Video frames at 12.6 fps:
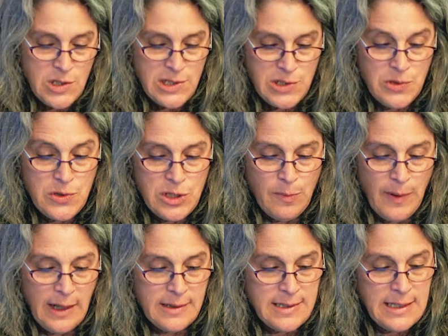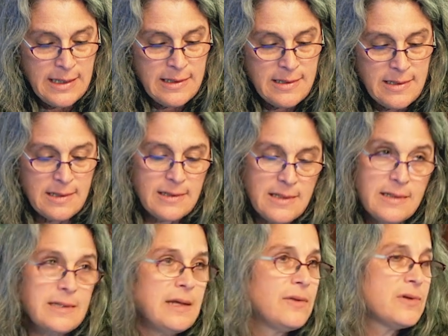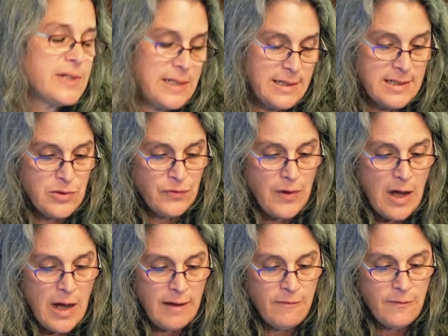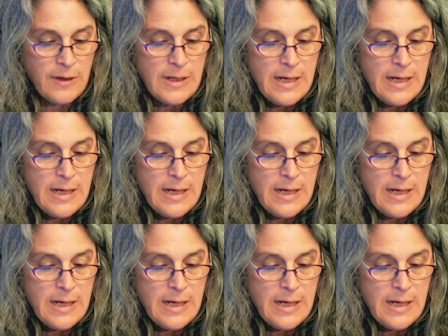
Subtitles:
just two chimpanzees, since the others didn't survive,